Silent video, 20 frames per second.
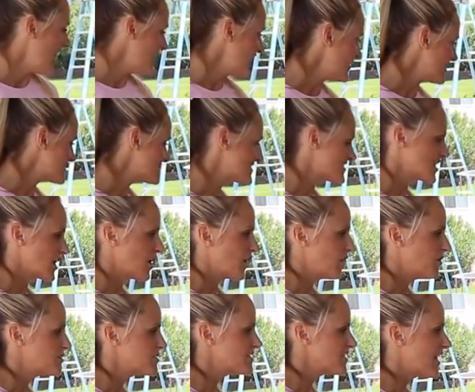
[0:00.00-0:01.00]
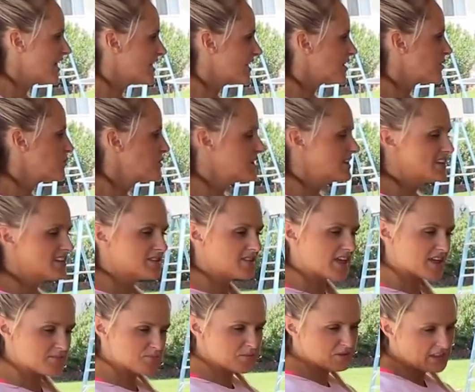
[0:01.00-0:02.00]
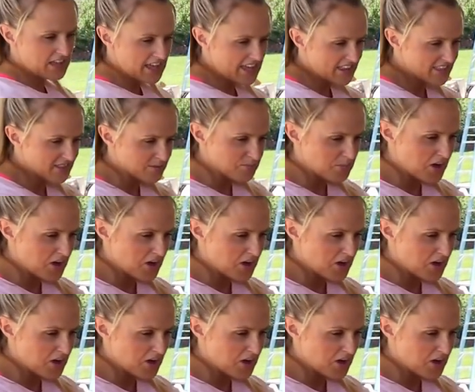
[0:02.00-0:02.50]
I think so, or like we need to like plant the